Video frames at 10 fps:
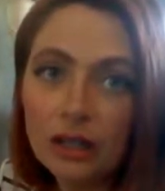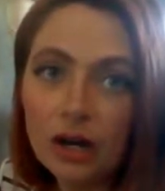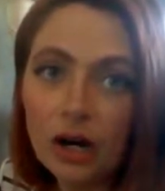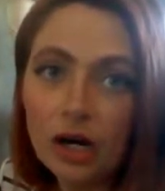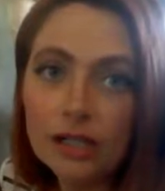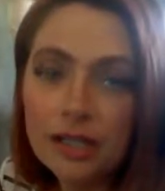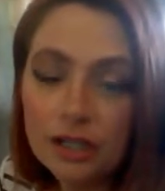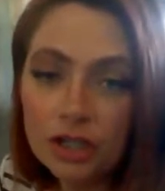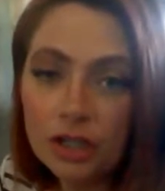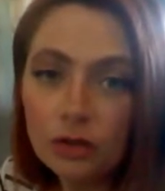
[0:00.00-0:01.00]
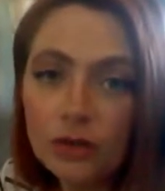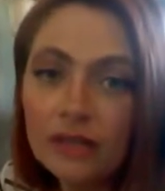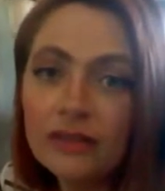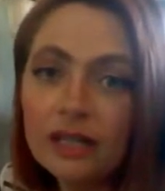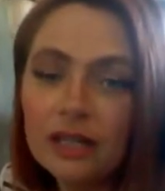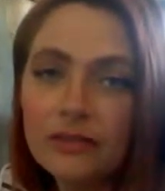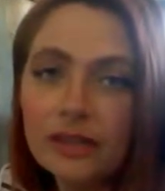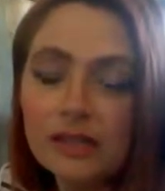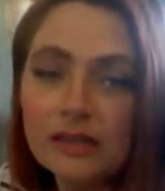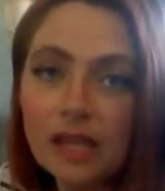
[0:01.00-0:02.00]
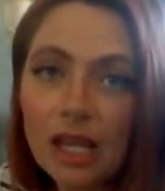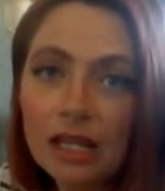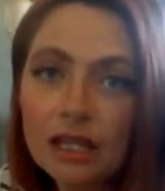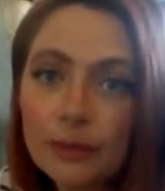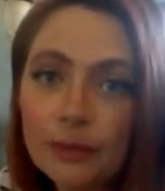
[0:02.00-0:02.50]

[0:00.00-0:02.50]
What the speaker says: are teaching you. Even if it's like